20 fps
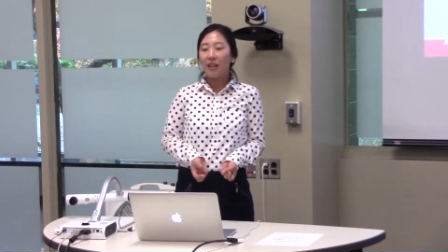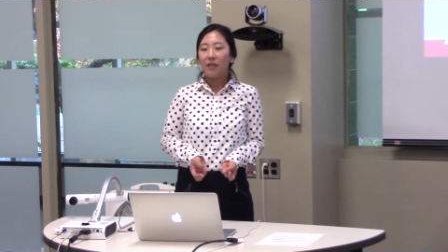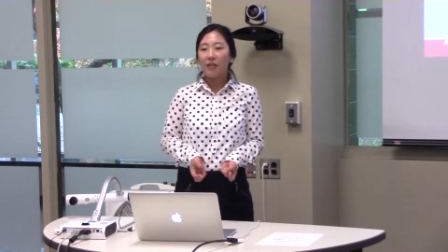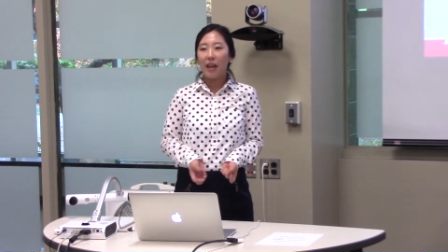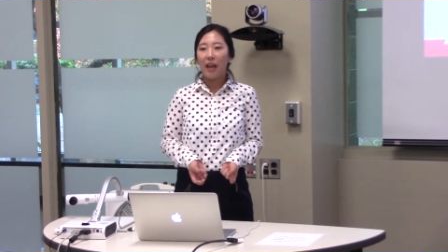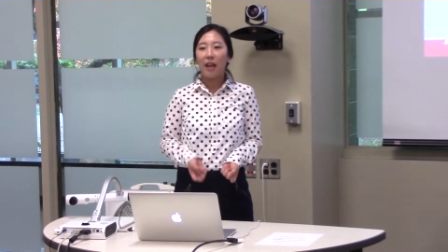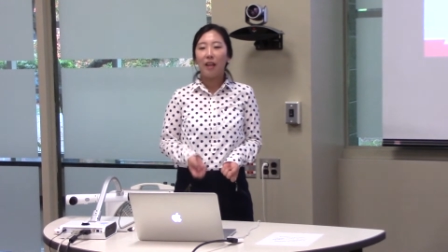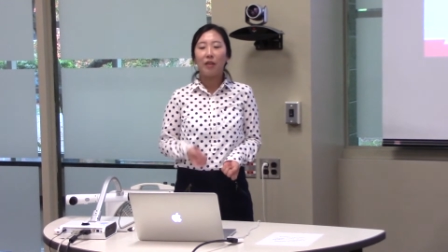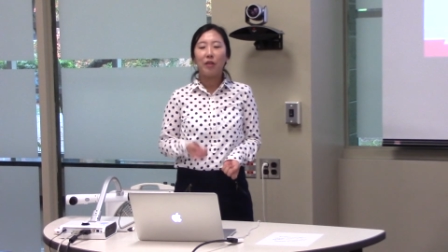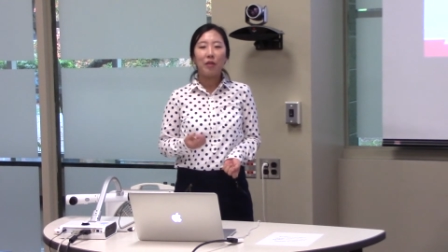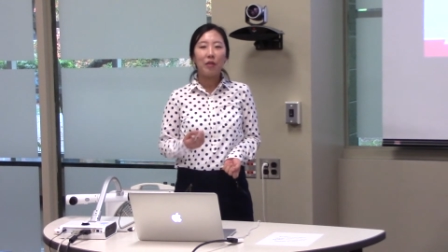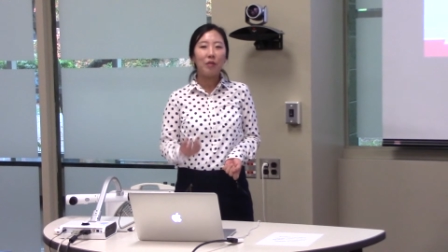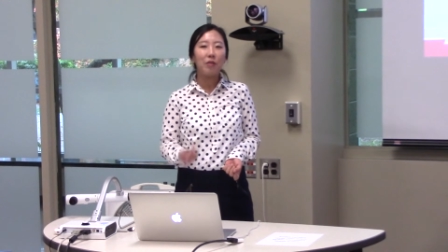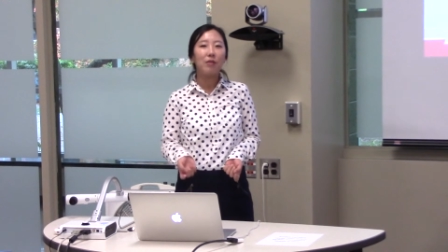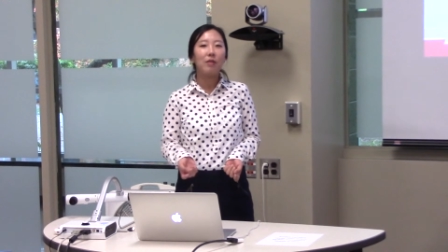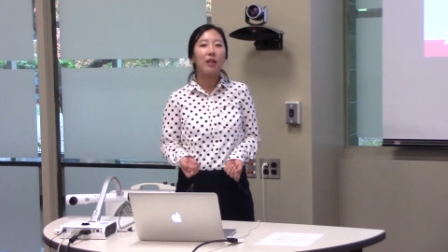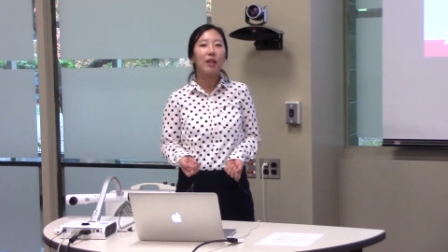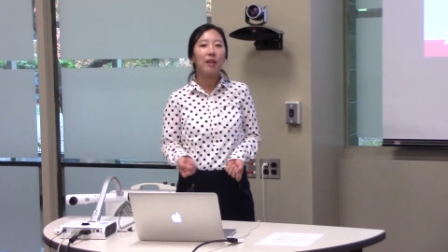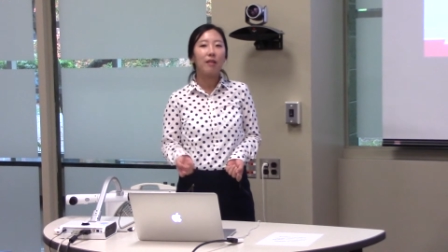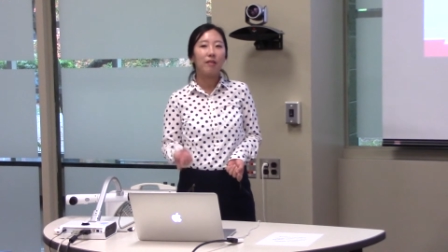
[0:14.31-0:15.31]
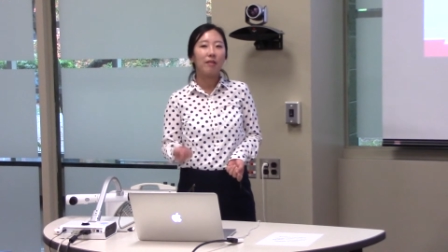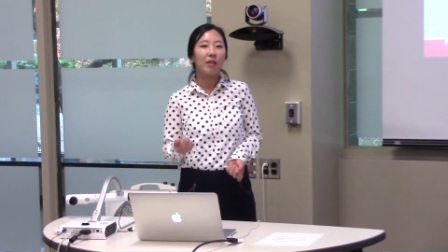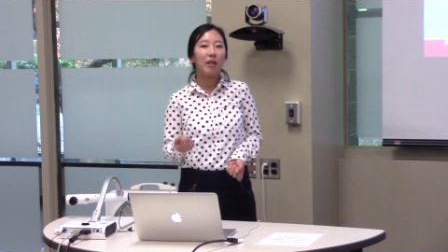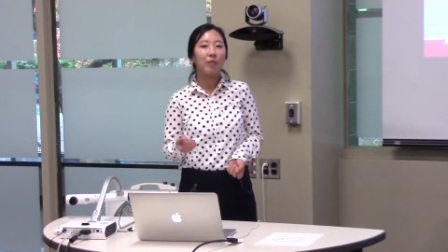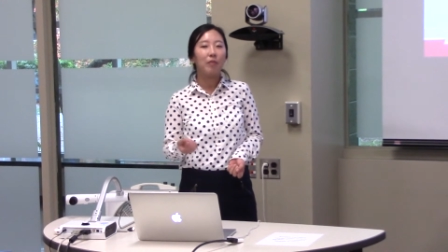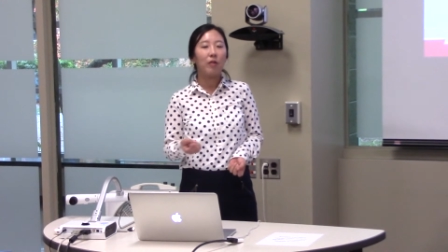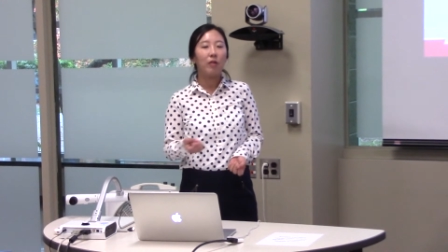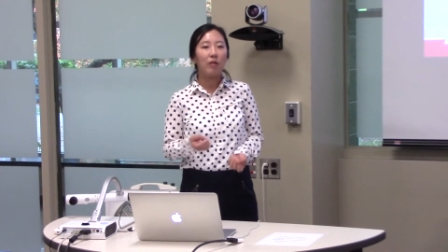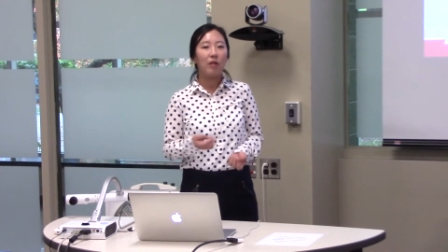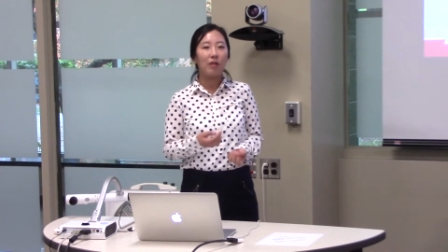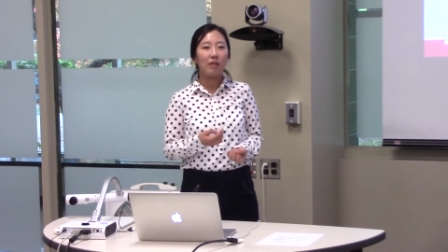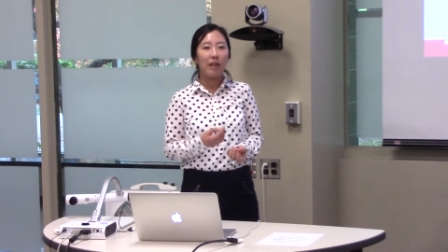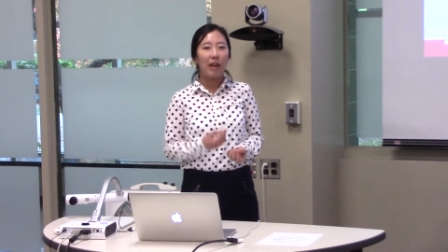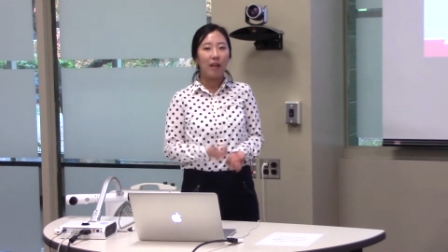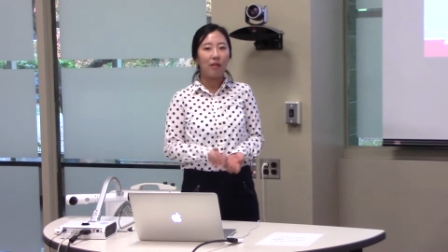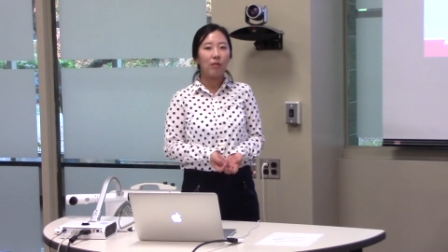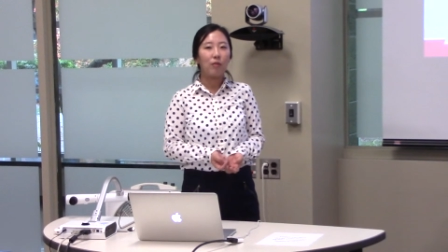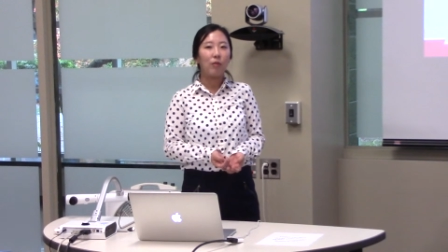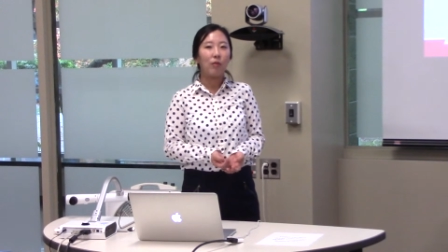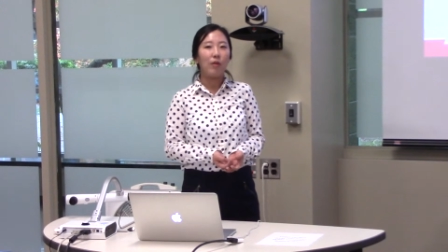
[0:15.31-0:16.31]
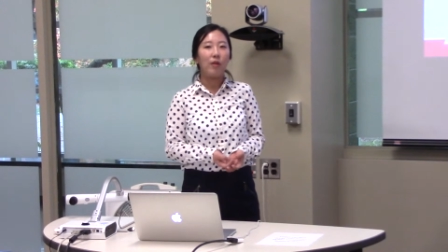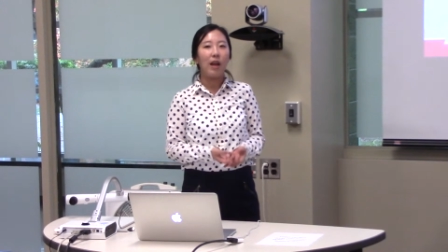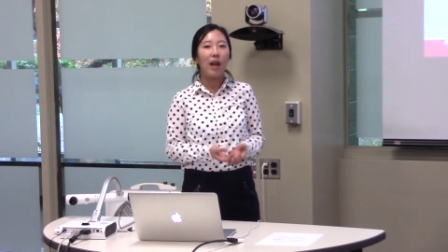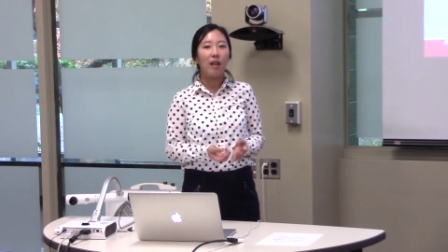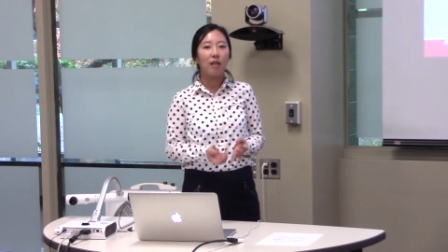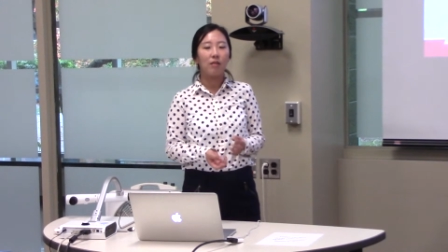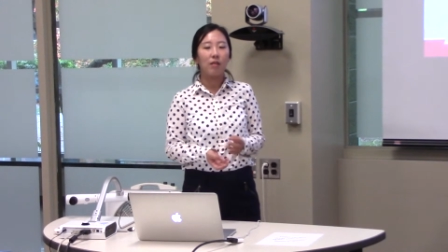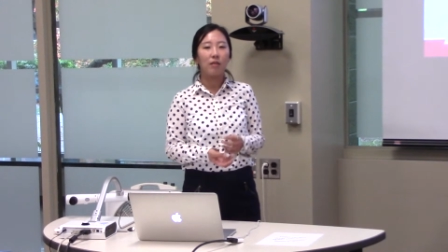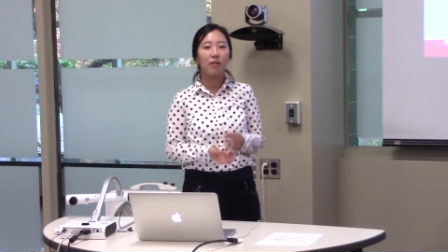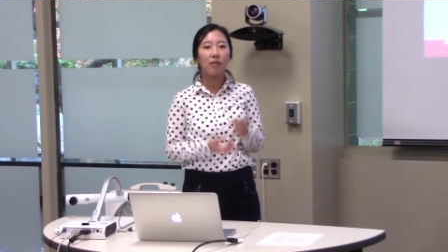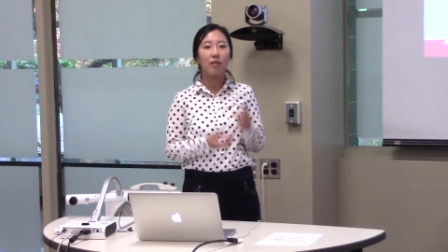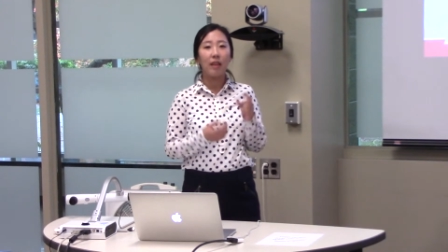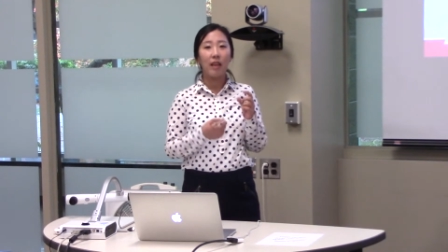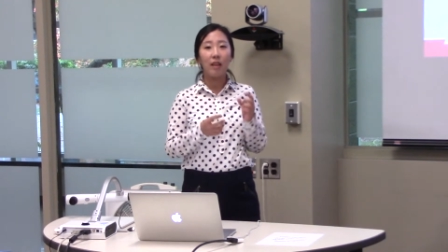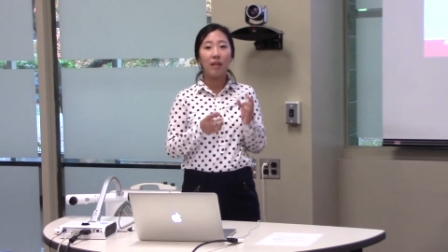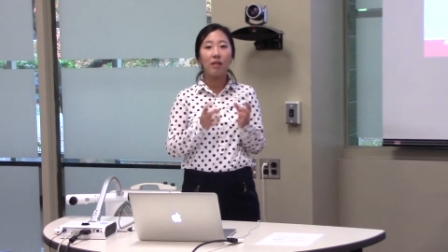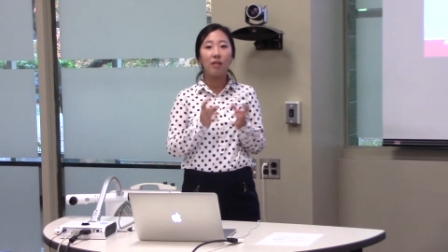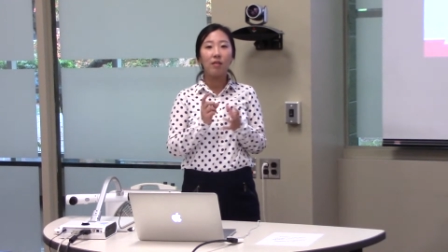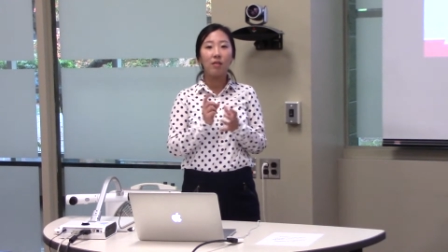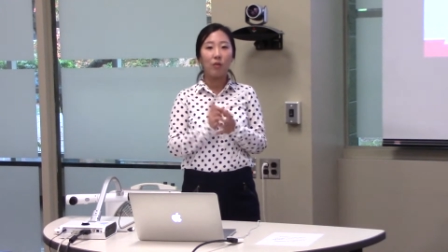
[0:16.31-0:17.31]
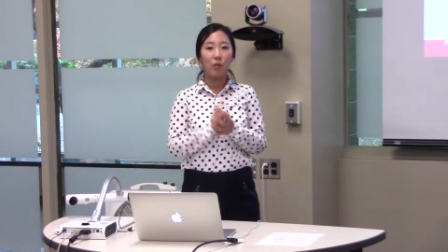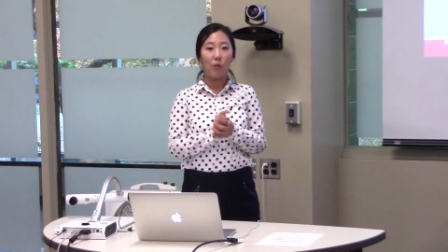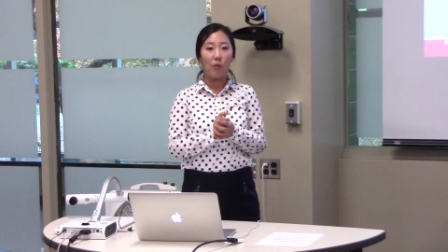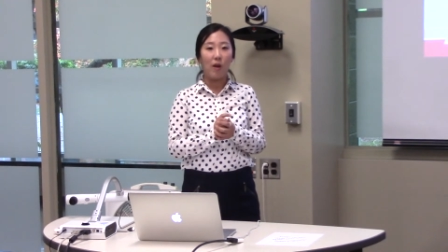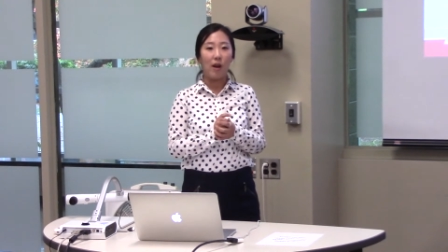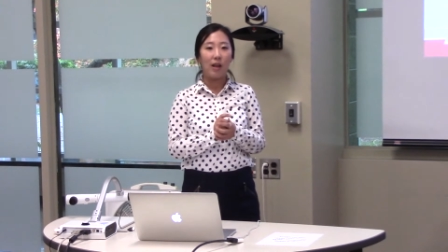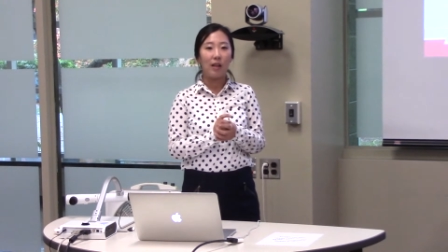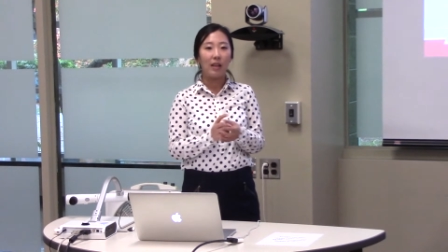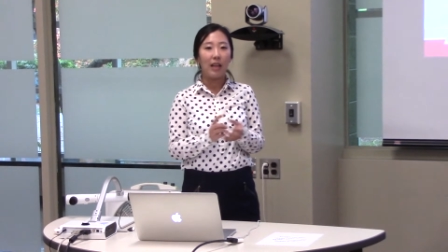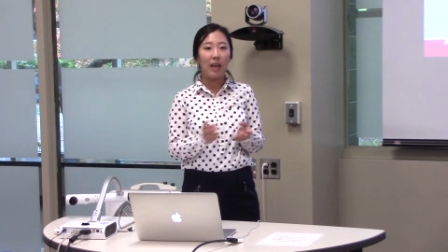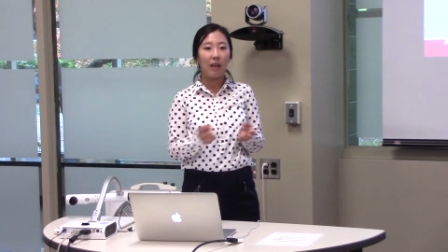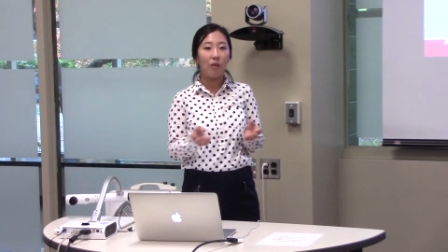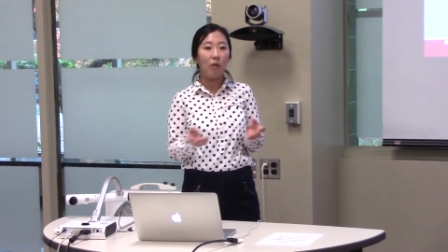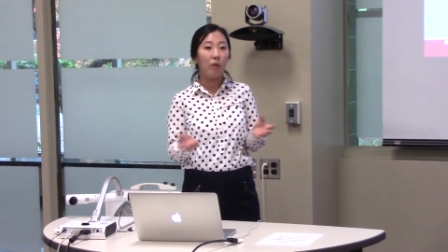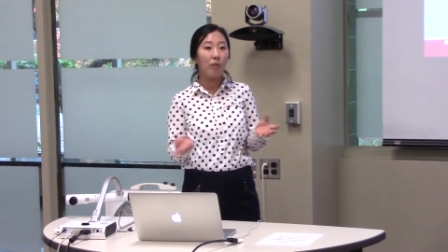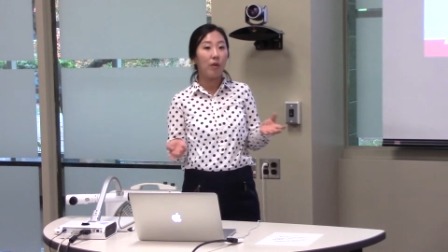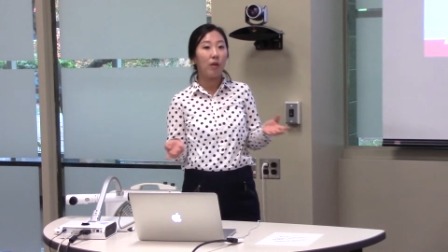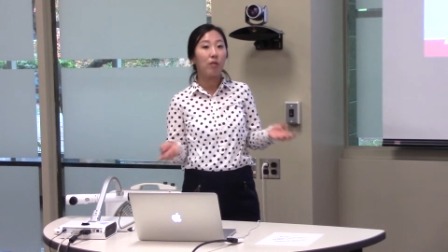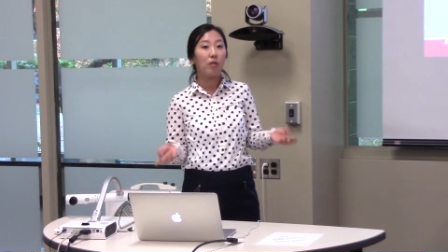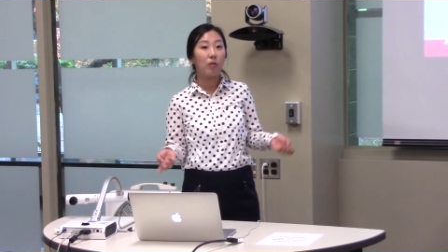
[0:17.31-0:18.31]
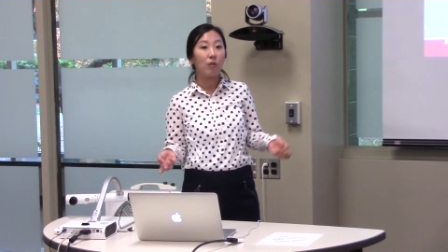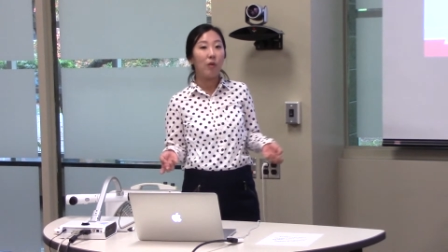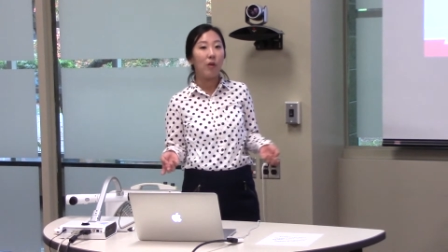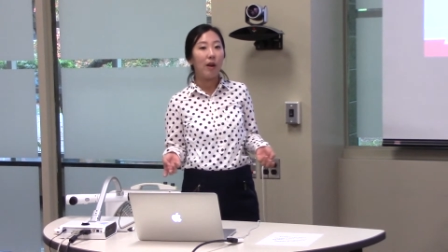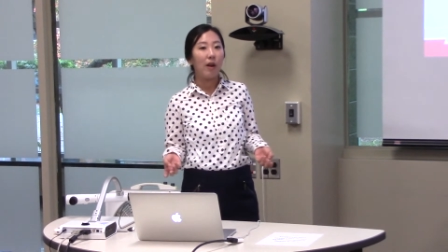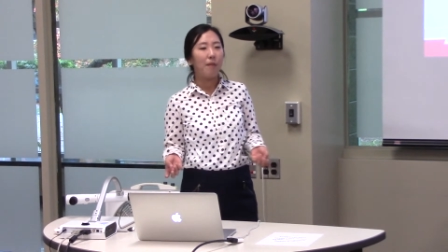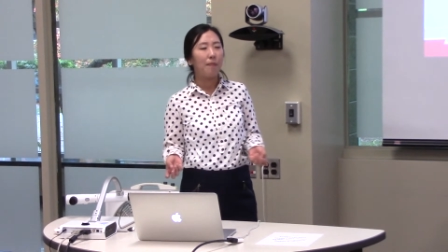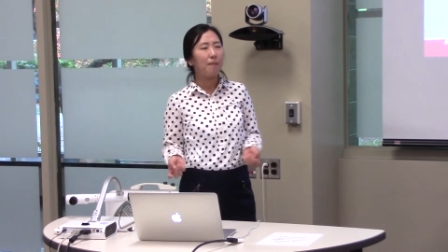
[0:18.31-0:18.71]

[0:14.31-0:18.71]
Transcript: And usually set your test score as a single score, like overall score.